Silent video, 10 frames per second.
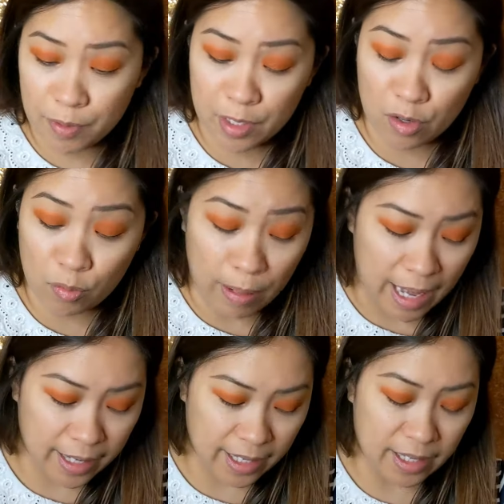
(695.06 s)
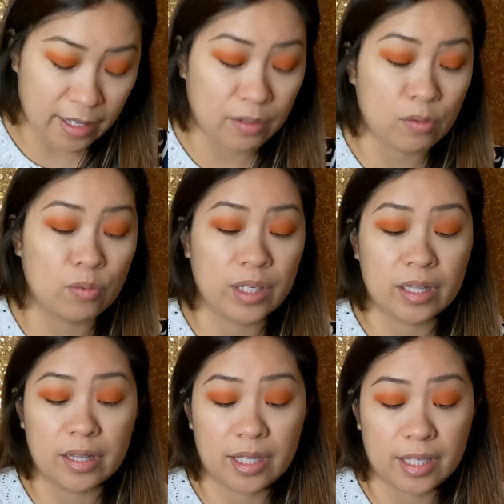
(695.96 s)
gonna go back in
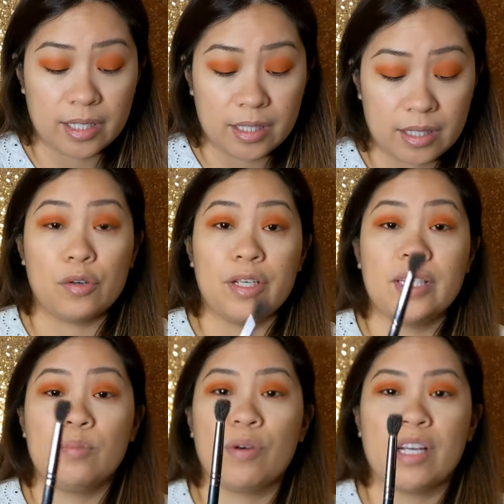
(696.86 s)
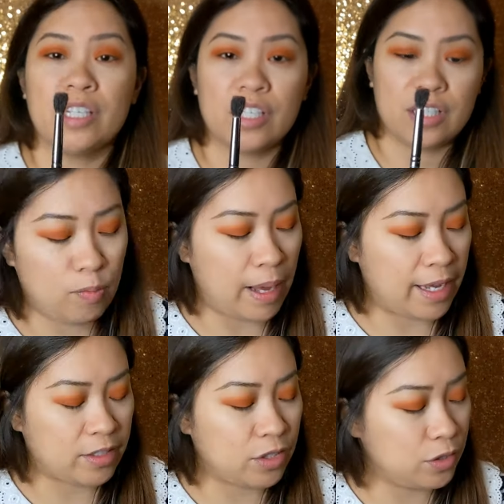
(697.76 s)
with this crease brush, go
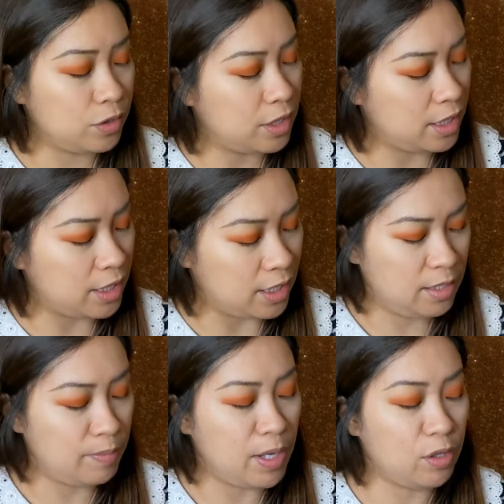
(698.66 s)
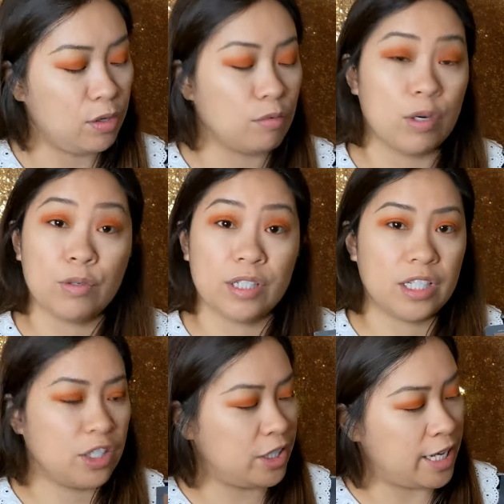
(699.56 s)
back to the Smell the
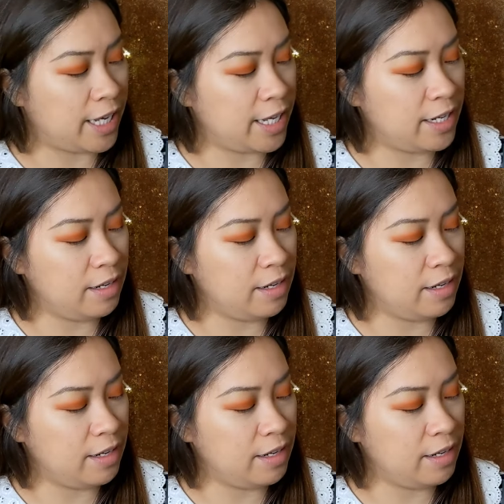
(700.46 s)
Roses shade,